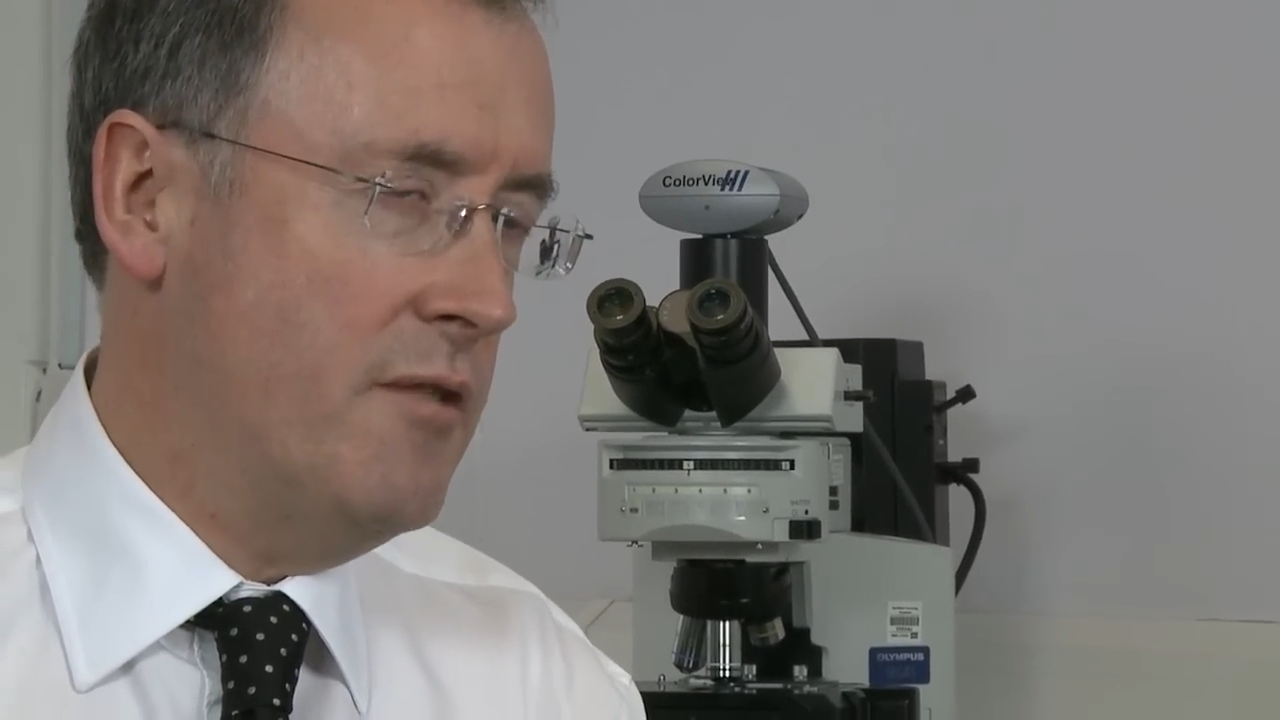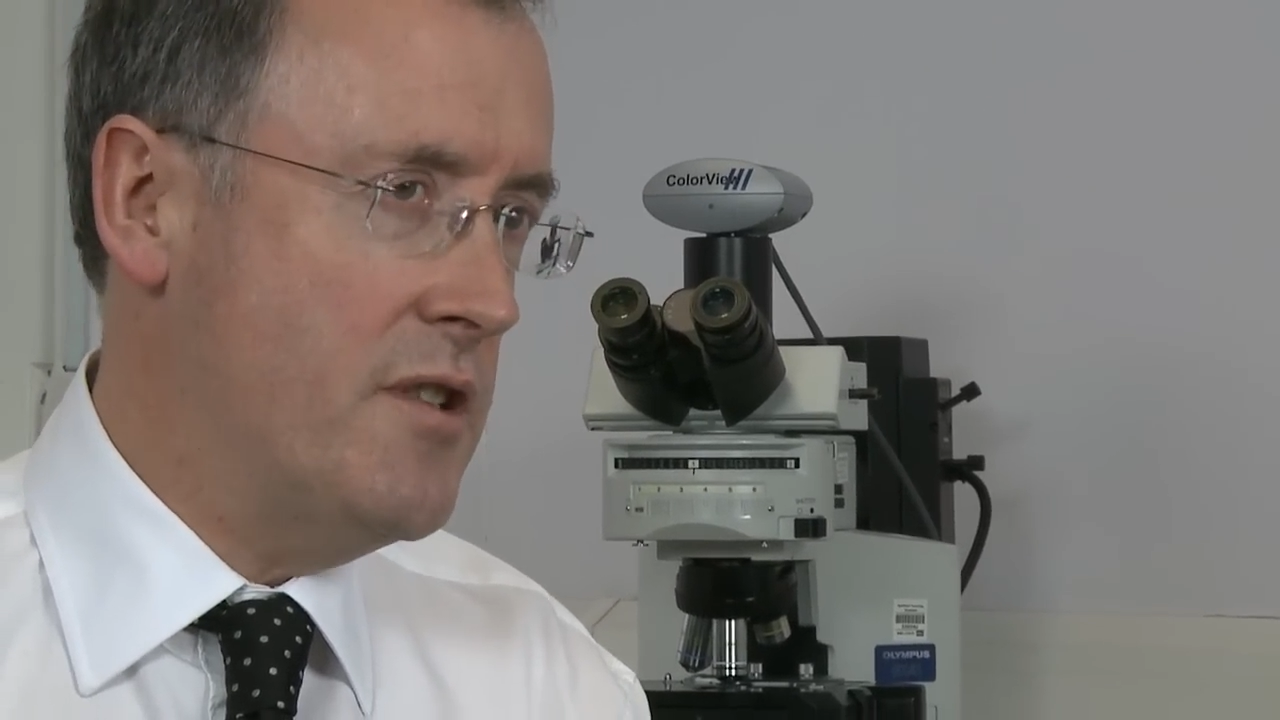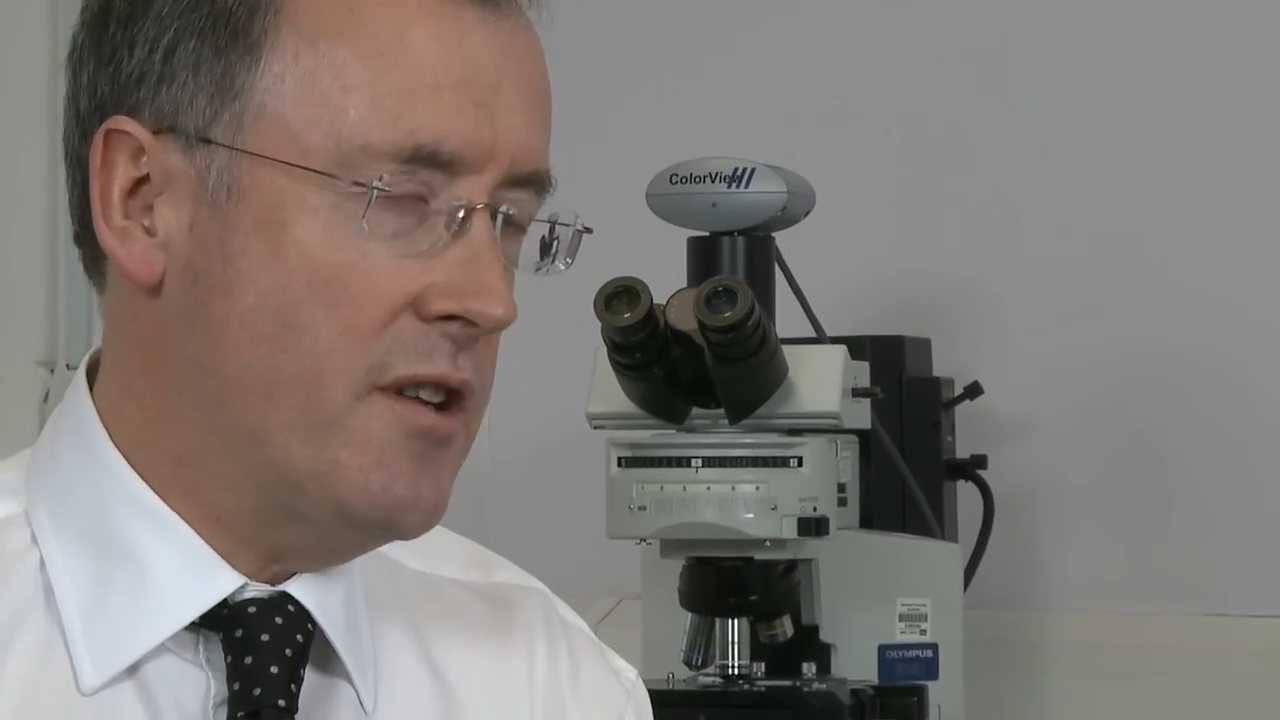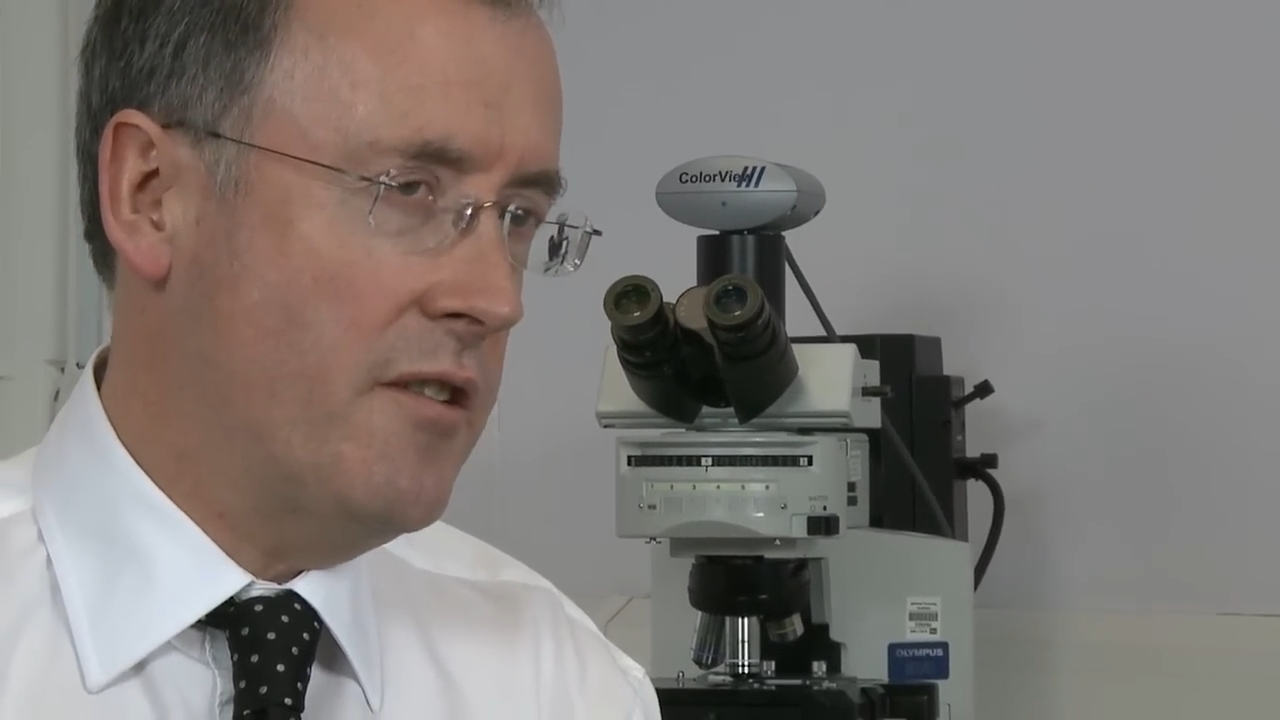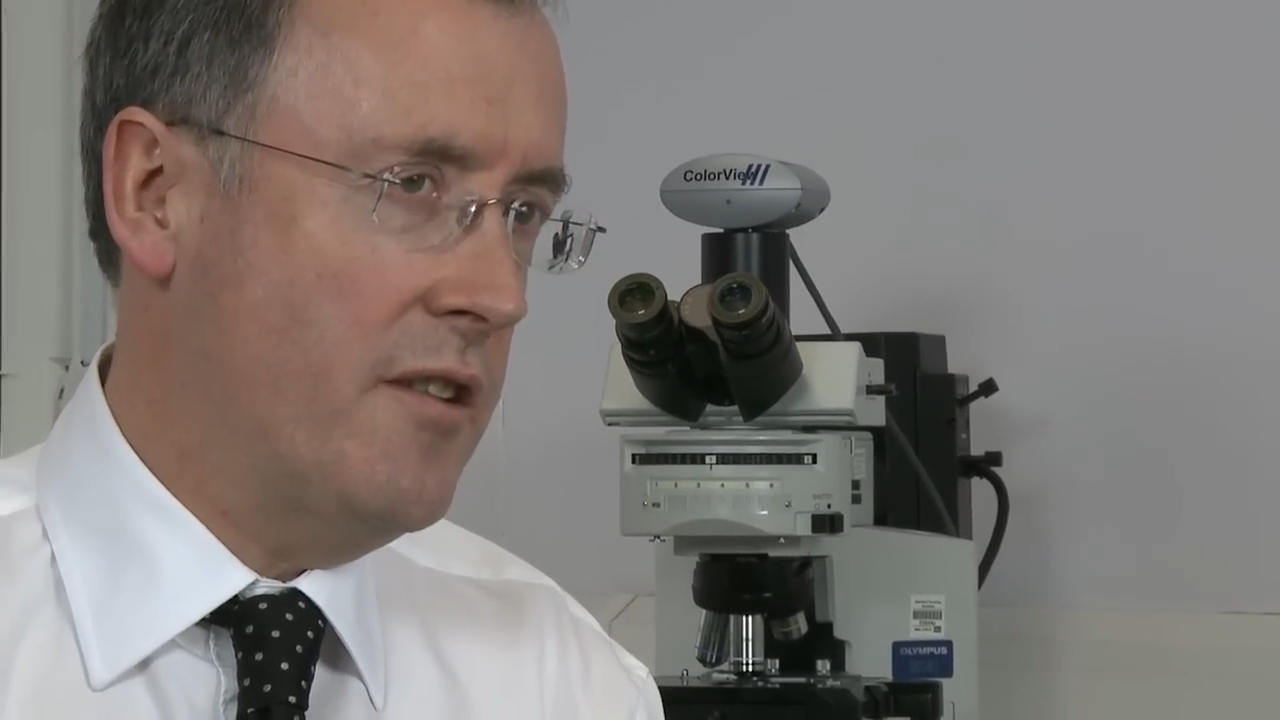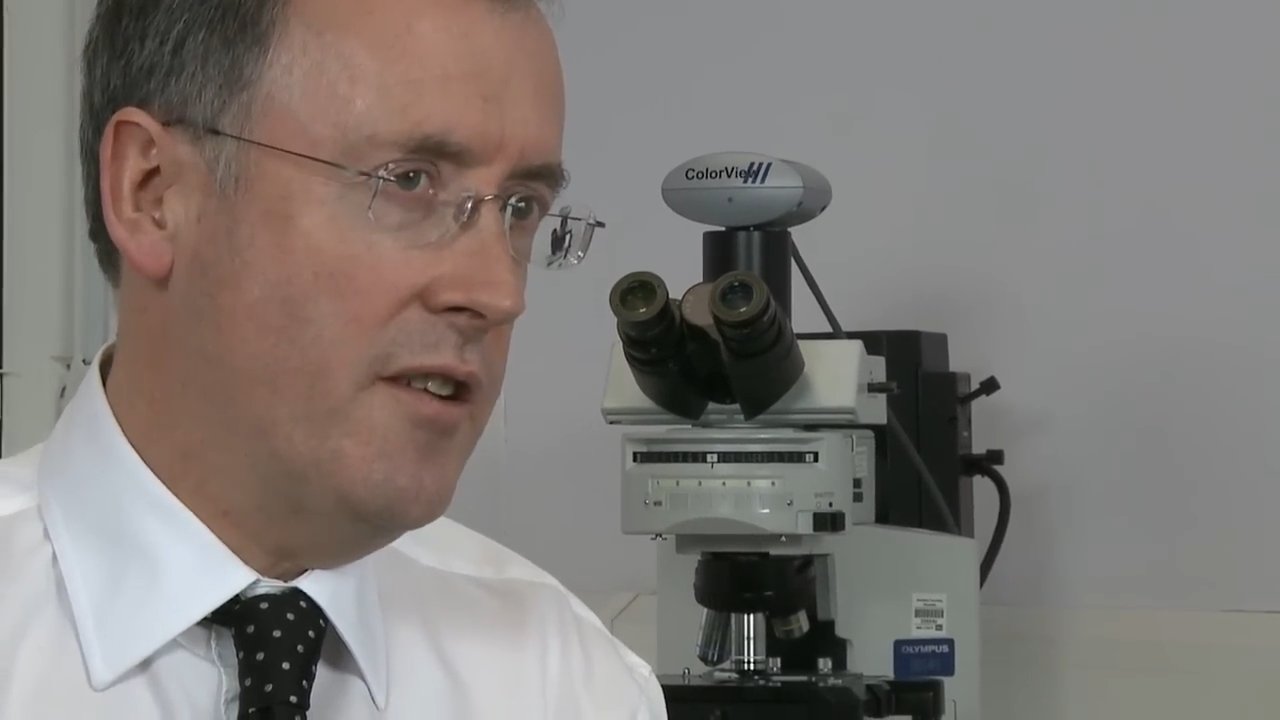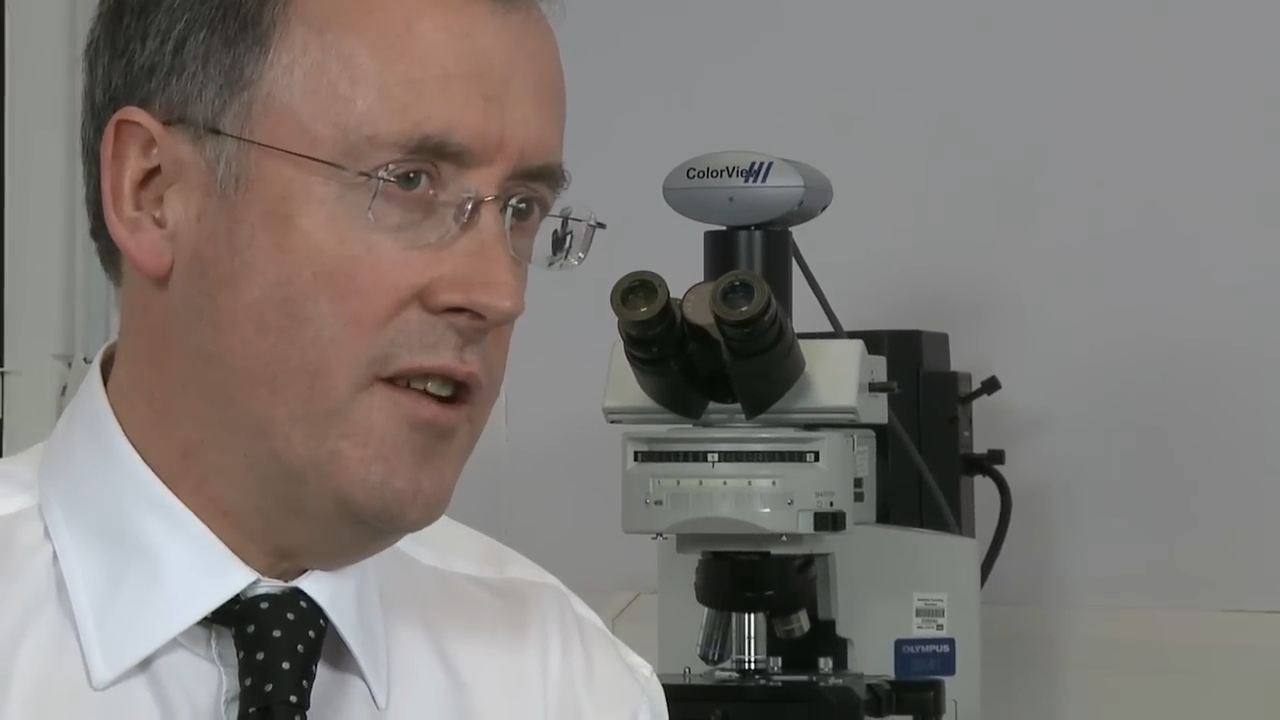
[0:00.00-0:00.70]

result of the